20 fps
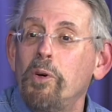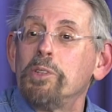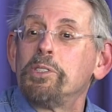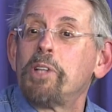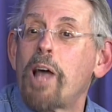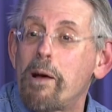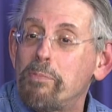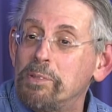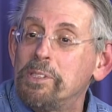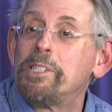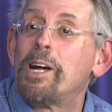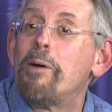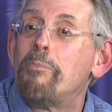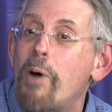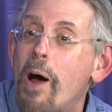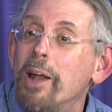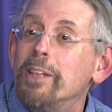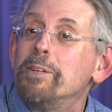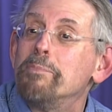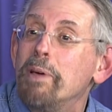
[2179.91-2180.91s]
Stop and Shop
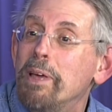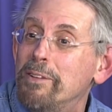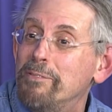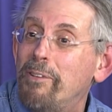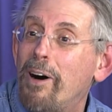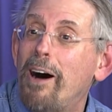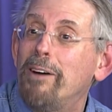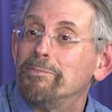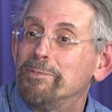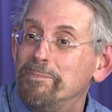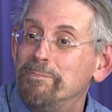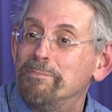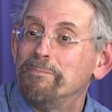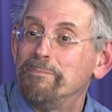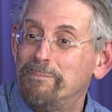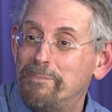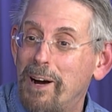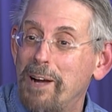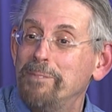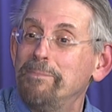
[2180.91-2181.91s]
wanted to be involved,
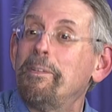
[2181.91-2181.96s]
right?